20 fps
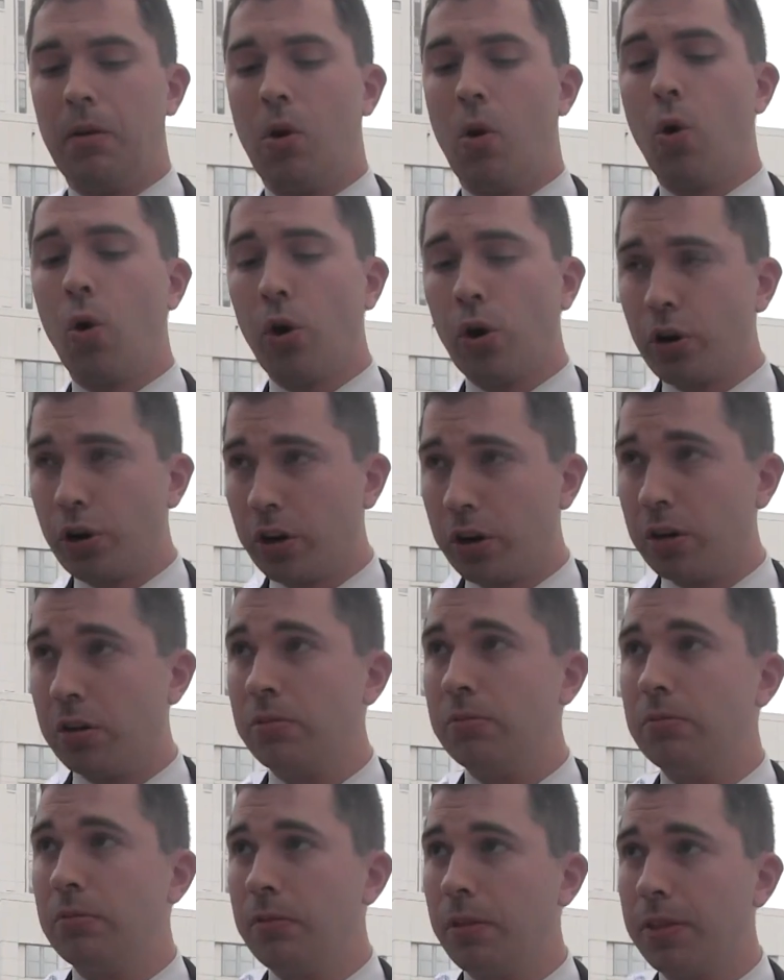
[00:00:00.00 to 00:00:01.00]
order
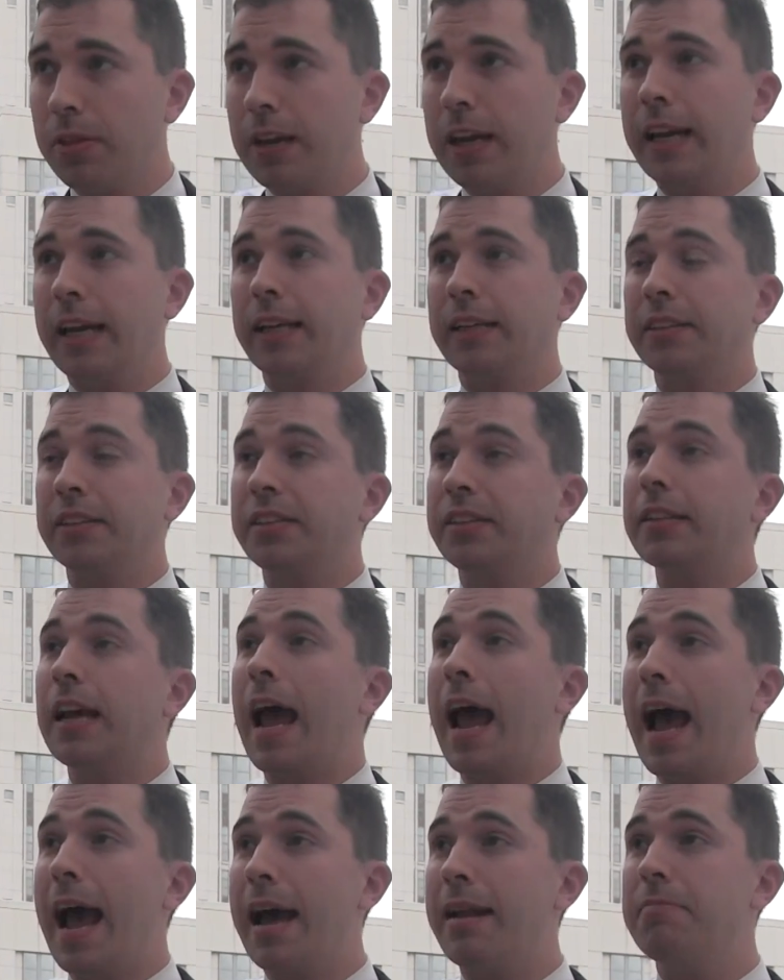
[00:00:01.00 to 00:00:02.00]
things
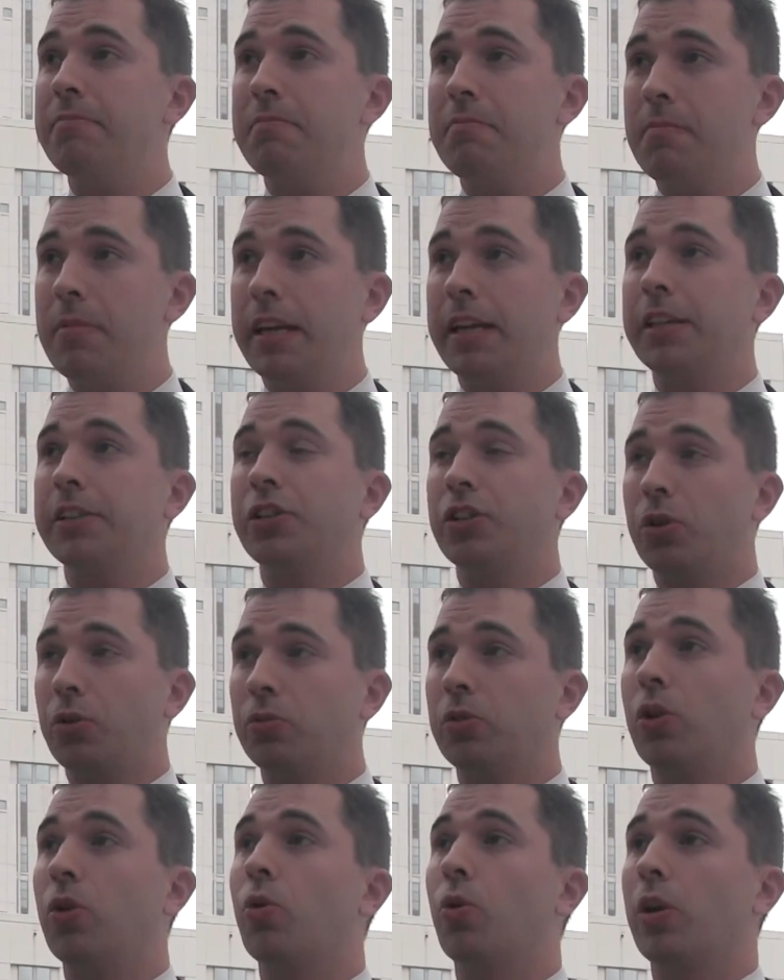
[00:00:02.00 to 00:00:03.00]
at his
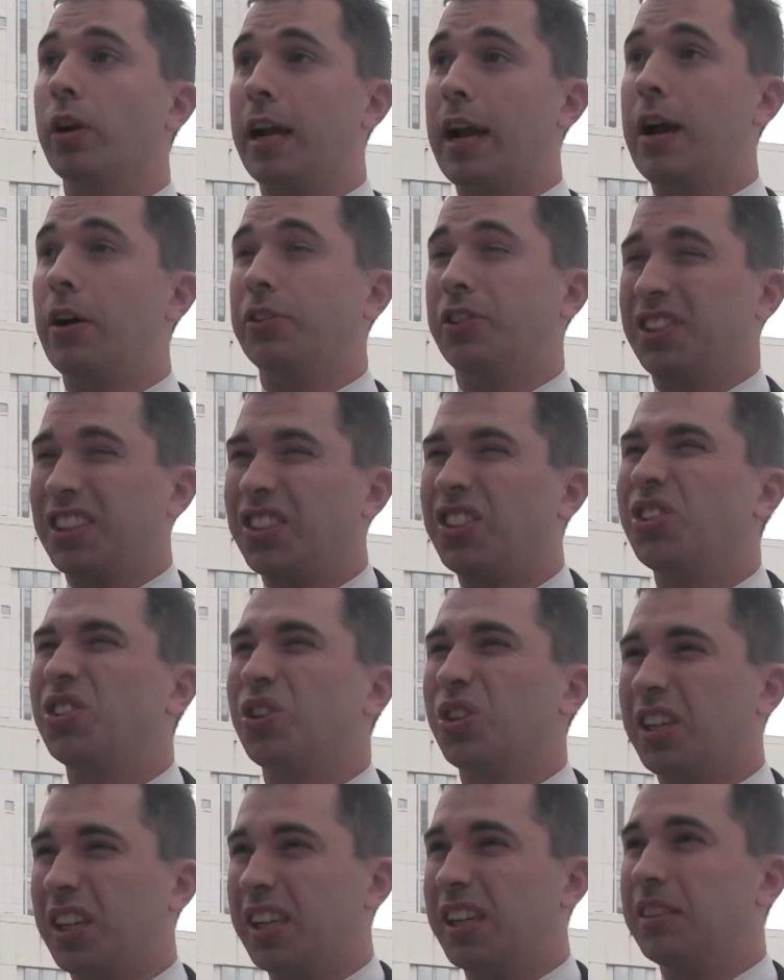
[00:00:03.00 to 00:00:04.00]
own courthouse, the
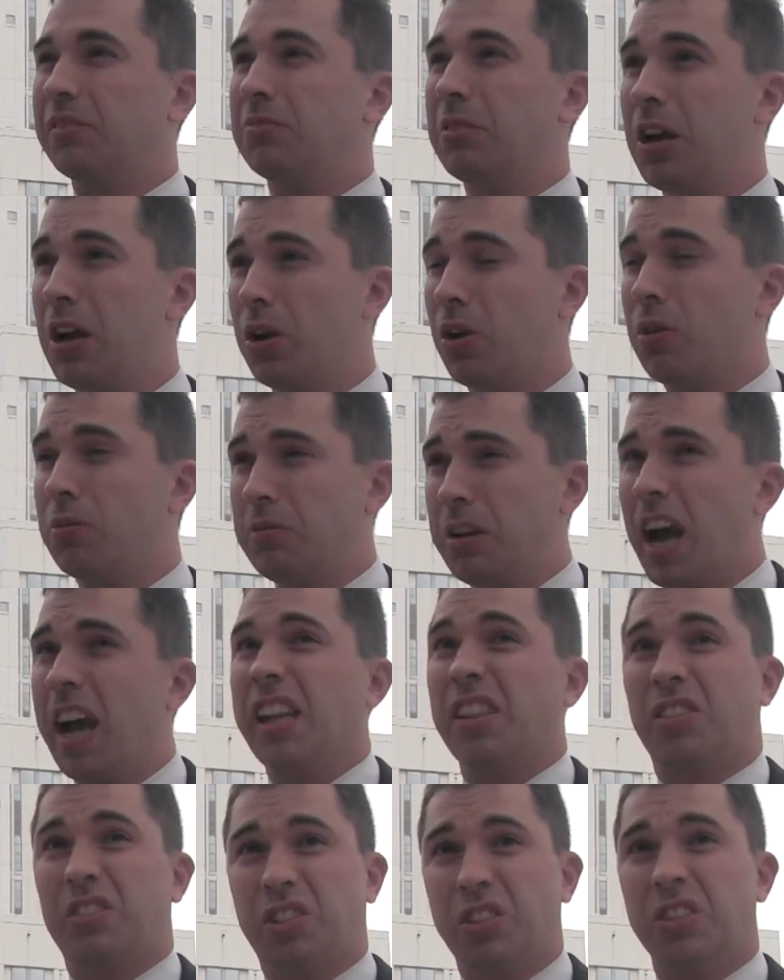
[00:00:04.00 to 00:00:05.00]
Circuit,
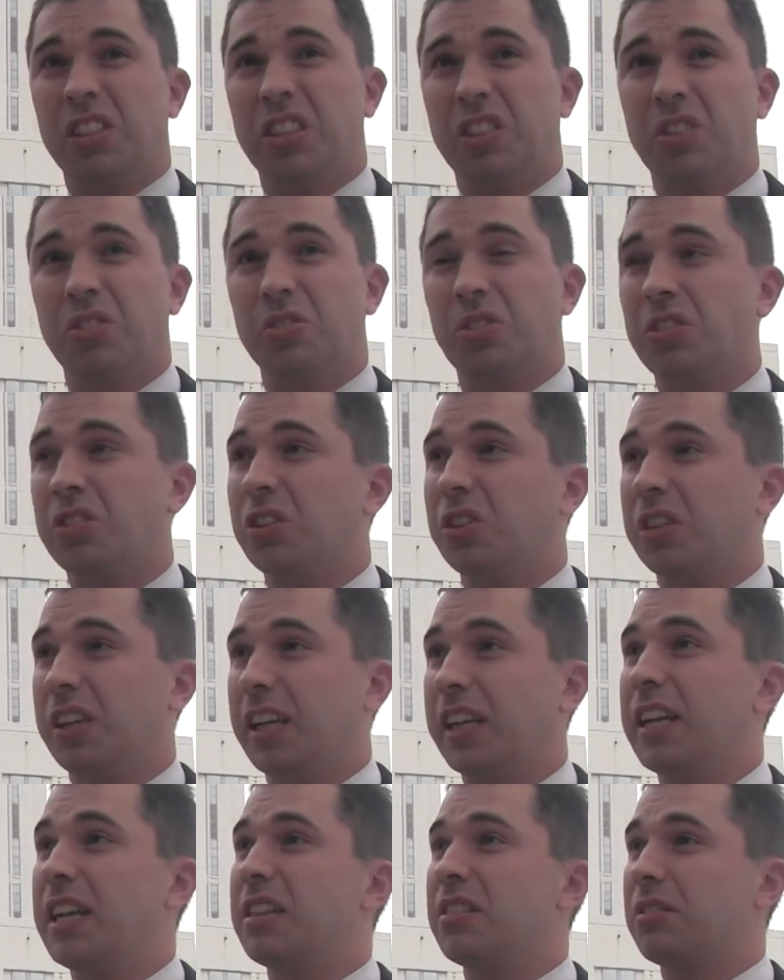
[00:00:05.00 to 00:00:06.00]
9th Judicial
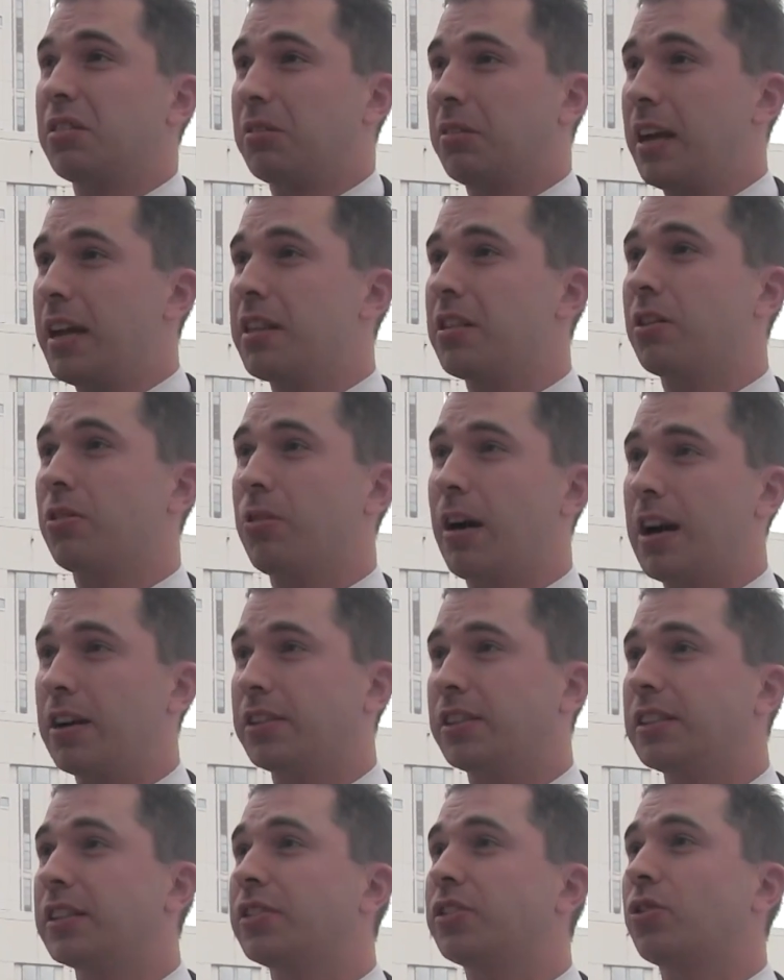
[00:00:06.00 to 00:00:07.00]
Circuit, and the
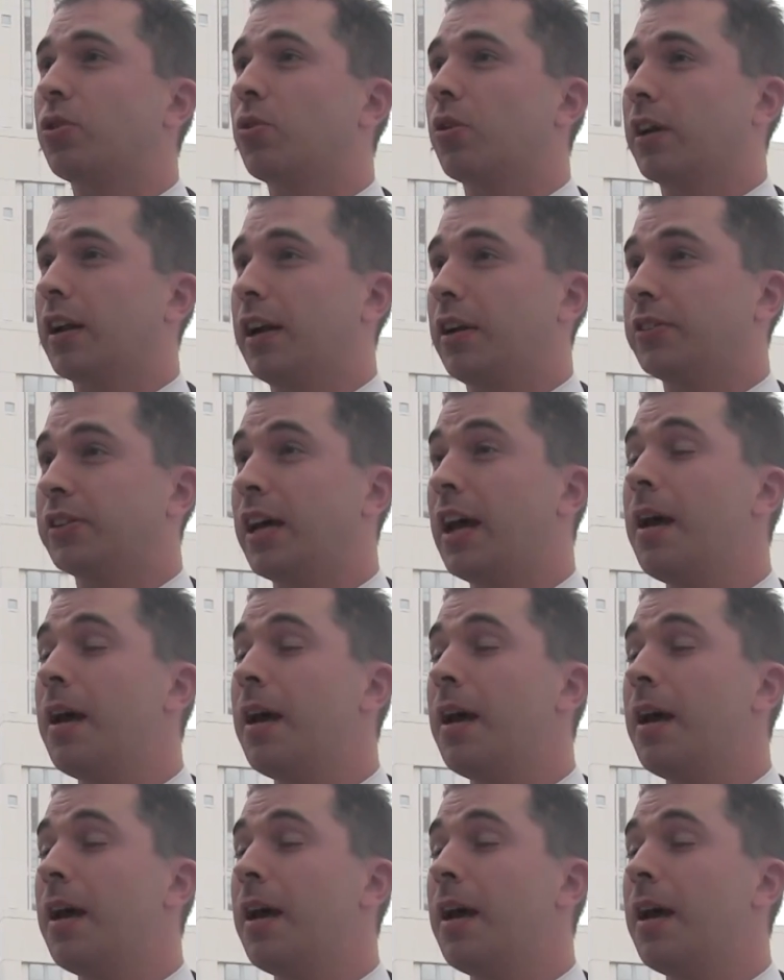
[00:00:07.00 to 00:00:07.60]
grounds of this courthouse.